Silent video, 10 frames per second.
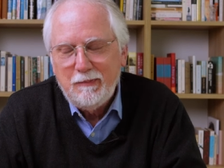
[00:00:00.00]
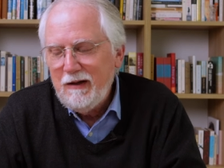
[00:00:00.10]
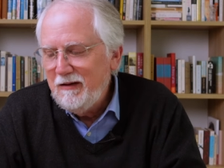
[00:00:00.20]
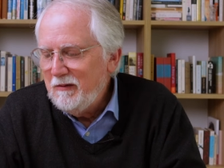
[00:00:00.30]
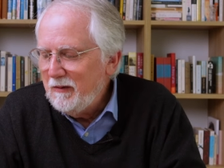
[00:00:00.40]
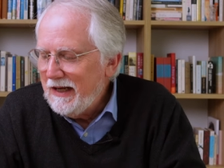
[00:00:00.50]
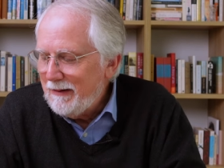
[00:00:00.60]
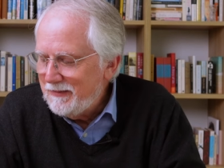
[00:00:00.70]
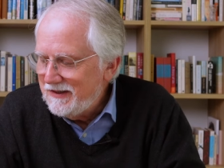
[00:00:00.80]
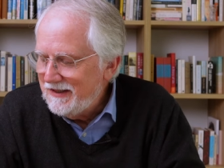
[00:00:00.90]
probably what would
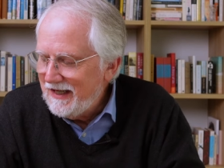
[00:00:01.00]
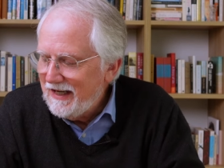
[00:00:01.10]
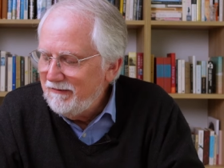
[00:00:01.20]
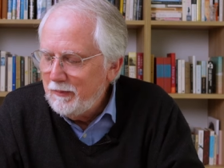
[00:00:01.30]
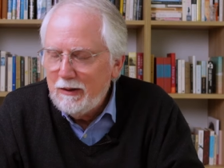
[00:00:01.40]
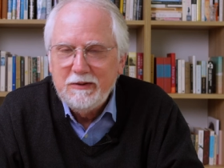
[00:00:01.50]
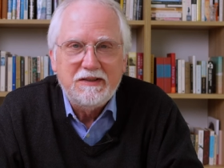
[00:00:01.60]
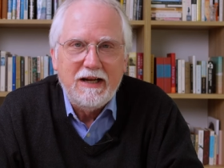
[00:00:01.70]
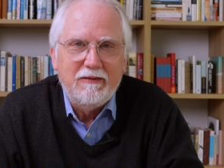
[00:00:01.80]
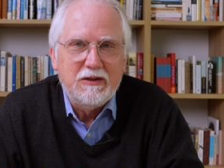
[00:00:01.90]
happen today. If Barbara
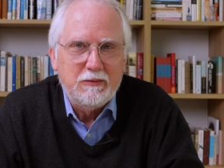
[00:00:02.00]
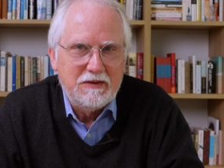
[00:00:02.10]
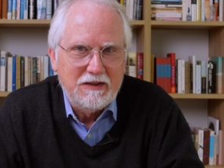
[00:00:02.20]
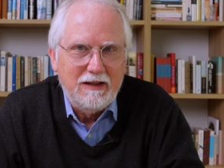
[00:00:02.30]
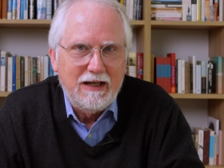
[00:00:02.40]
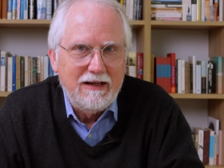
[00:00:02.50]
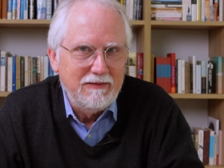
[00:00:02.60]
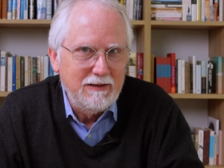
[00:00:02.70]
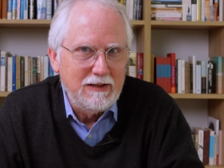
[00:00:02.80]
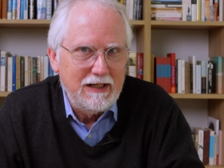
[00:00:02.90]
Savage was alive
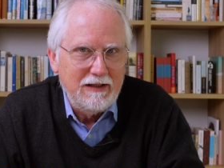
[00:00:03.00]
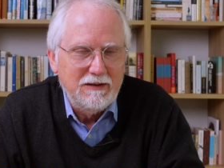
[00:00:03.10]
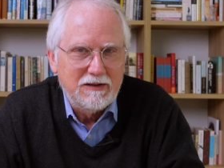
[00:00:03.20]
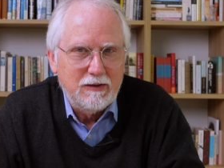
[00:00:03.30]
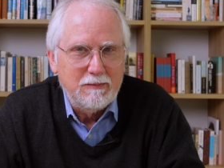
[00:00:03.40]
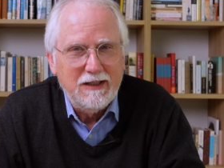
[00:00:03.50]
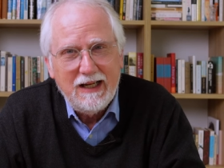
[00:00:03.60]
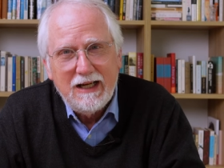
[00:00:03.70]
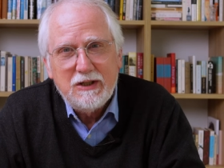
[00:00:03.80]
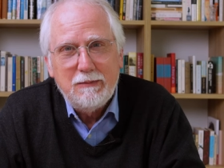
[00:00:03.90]
and taking this trip
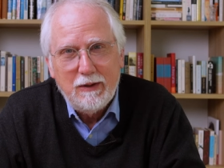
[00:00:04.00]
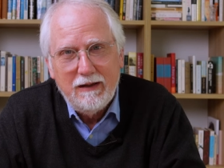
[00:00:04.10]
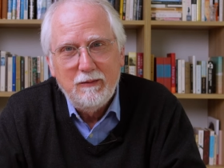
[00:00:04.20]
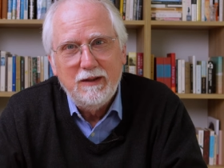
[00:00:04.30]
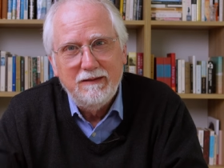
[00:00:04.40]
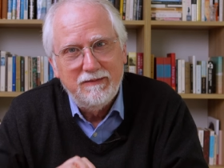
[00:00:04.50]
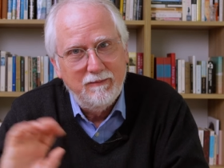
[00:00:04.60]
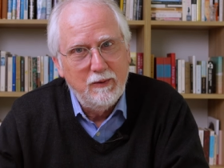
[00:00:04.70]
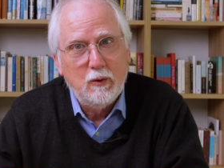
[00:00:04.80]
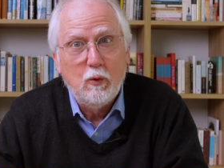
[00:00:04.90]
today, she probably would have
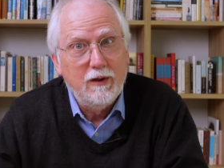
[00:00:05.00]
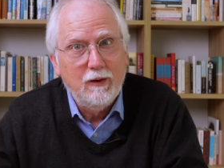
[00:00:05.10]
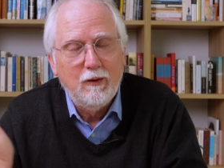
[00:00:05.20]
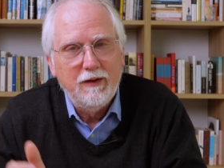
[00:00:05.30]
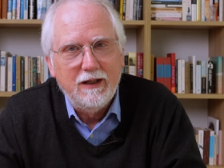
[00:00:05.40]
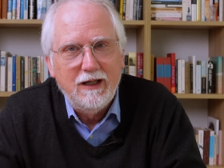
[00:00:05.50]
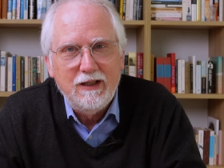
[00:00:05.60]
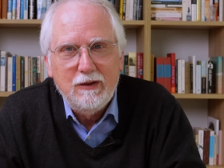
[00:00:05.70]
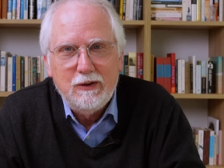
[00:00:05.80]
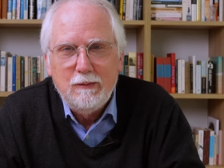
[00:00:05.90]
recorded the whole thing on a
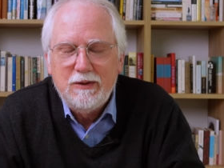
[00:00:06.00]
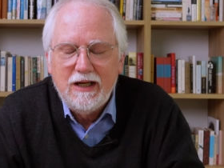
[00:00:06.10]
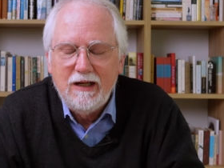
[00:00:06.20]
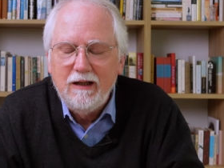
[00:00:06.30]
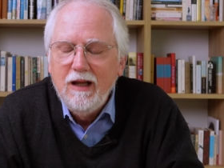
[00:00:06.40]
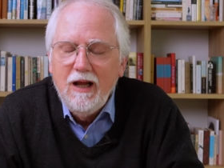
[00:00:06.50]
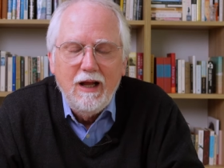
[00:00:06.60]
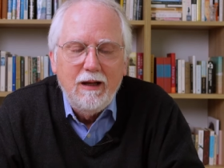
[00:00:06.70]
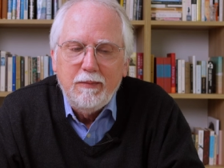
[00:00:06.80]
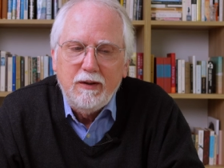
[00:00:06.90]
YouTube channel.
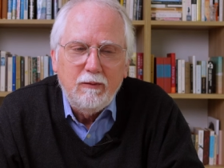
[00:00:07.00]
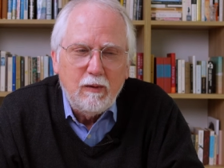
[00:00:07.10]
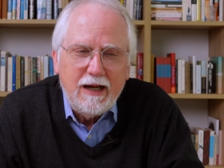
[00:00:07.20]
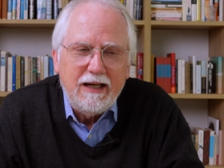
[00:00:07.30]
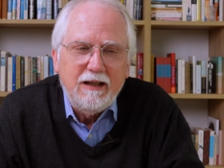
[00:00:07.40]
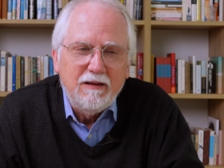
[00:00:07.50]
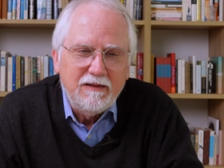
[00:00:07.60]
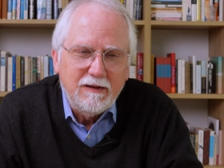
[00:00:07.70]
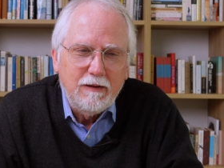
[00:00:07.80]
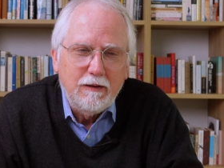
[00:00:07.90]
But her writing is
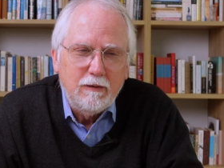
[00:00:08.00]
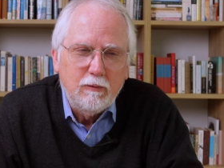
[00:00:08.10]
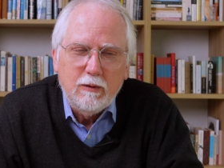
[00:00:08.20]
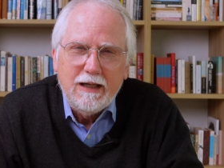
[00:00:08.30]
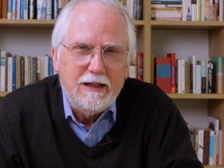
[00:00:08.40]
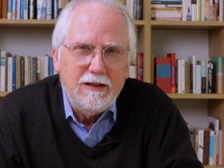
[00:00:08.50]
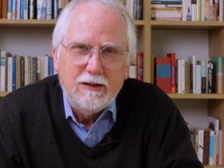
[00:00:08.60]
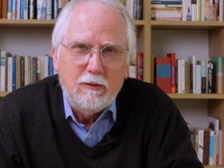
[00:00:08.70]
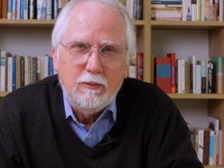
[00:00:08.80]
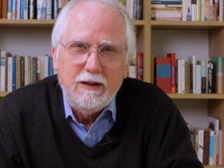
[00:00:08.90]
so great, you
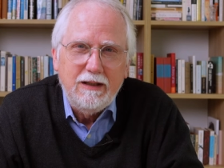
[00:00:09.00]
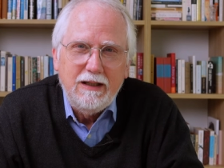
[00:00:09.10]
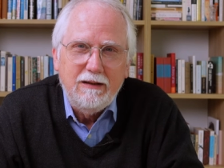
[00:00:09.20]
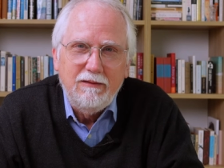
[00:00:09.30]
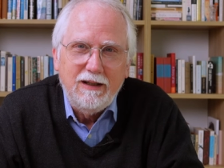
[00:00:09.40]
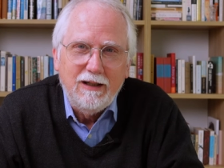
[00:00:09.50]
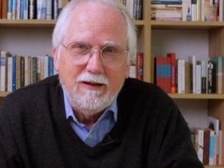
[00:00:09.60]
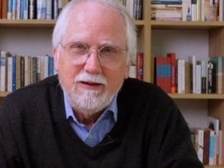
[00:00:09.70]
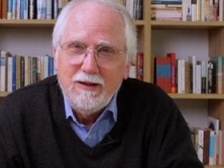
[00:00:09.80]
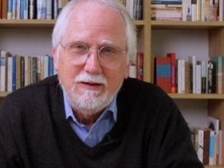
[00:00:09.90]
don't really need the
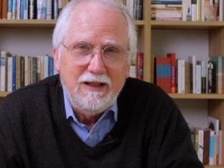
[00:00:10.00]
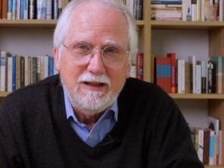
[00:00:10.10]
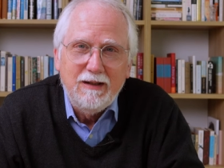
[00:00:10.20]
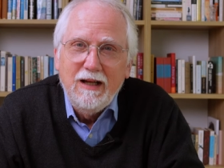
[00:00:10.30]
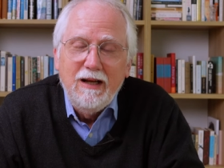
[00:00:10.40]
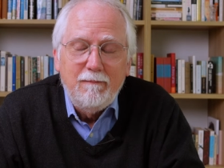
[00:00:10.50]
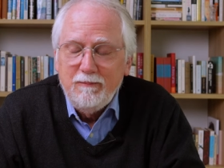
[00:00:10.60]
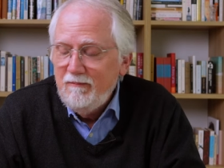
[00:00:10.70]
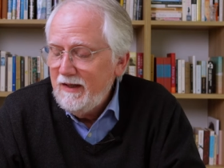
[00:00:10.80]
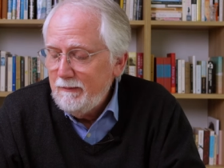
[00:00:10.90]
video. You don't need
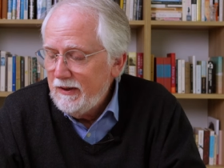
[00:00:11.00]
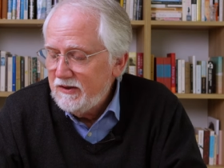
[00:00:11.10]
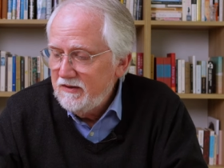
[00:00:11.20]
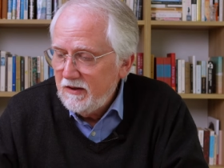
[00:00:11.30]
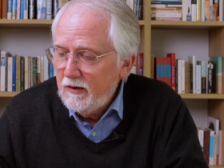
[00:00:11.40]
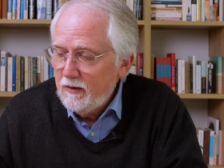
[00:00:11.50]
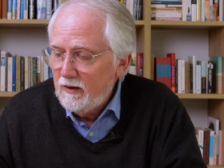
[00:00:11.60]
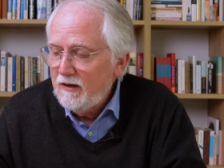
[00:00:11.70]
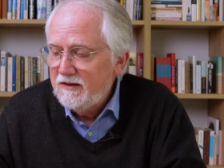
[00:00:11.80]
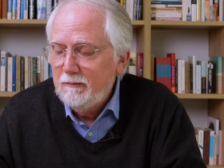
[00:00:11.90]
many pictures, although
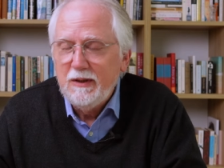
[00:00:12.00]
there are some